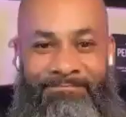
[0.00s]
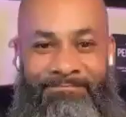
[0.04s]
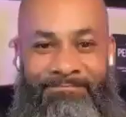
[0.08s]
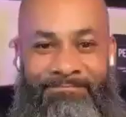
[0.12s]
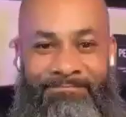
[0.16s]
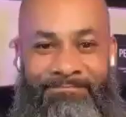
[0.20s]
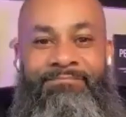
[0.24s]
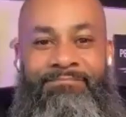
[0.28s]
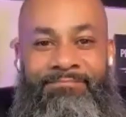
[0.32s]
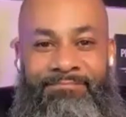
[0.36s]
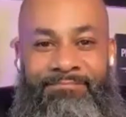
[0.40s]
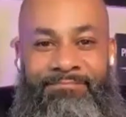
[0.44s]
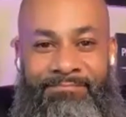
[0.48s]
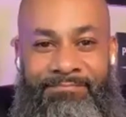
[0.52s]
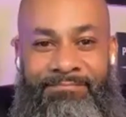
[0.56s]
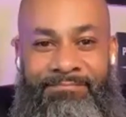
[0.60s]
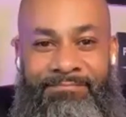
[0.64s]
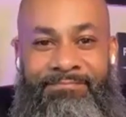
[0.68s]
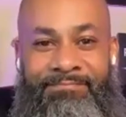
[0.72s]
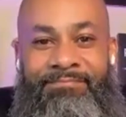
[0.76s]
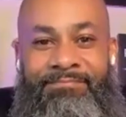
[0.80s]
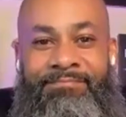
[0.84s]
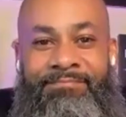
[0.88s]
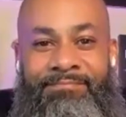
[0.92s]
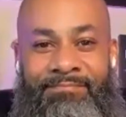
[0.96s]
down
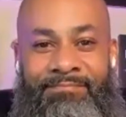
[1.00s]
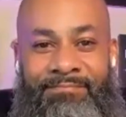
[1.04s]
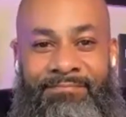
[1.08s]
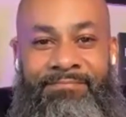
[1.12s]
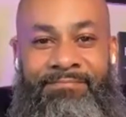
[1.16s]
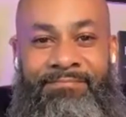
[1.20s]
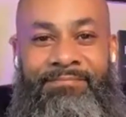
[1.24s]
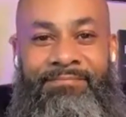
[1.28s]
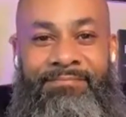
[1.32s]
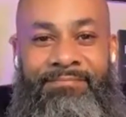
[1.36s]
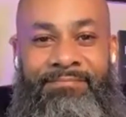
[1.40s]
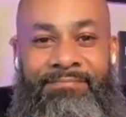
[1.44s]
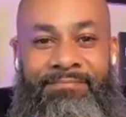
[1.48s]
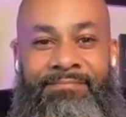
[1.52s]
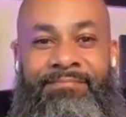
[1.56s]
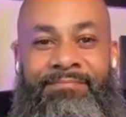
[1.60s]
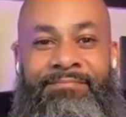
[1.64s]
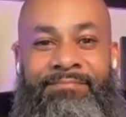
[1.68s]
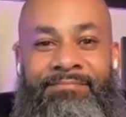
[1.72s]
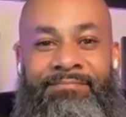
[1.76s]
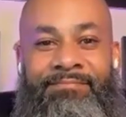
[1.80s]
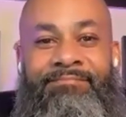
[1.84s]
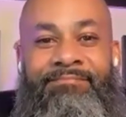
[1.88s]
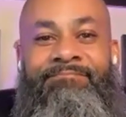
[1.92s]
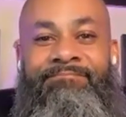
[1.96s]
south,
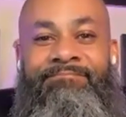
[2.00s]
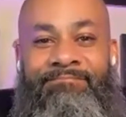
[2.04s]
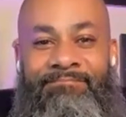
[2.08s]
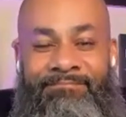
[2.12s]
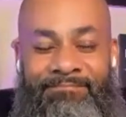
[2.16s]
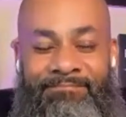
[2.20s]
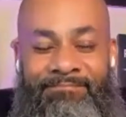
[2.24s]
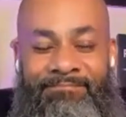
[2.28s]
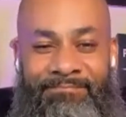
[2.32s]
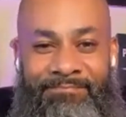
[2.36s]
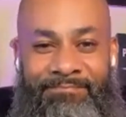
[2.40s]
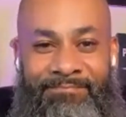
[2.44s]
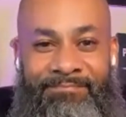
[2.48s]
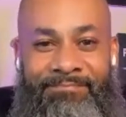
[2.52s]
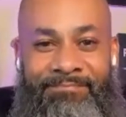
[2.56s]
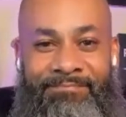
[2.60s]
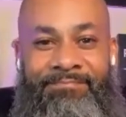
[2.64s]
not working,